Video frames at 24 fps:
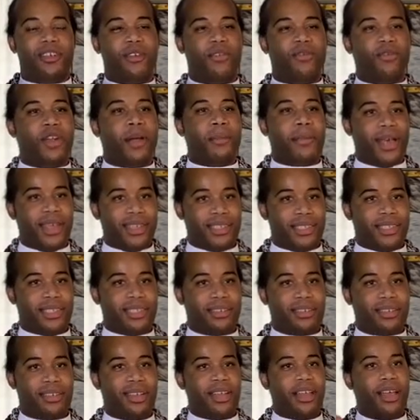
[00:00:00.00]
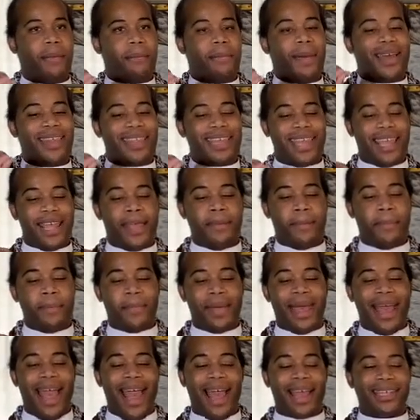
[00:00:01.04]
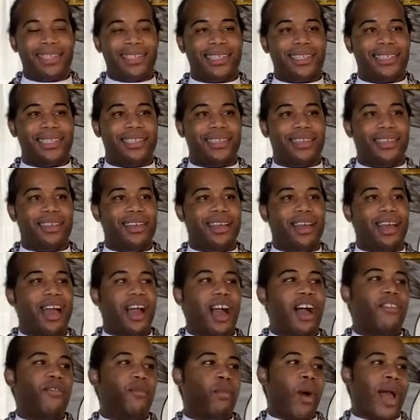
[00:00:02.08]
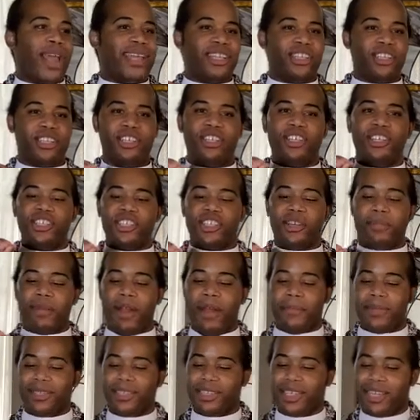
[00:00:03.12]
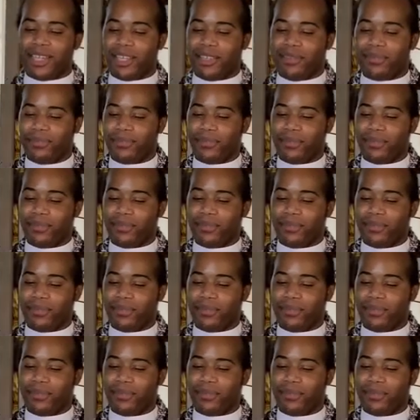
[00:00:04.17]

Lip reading: from us by the impacts of white supremacy.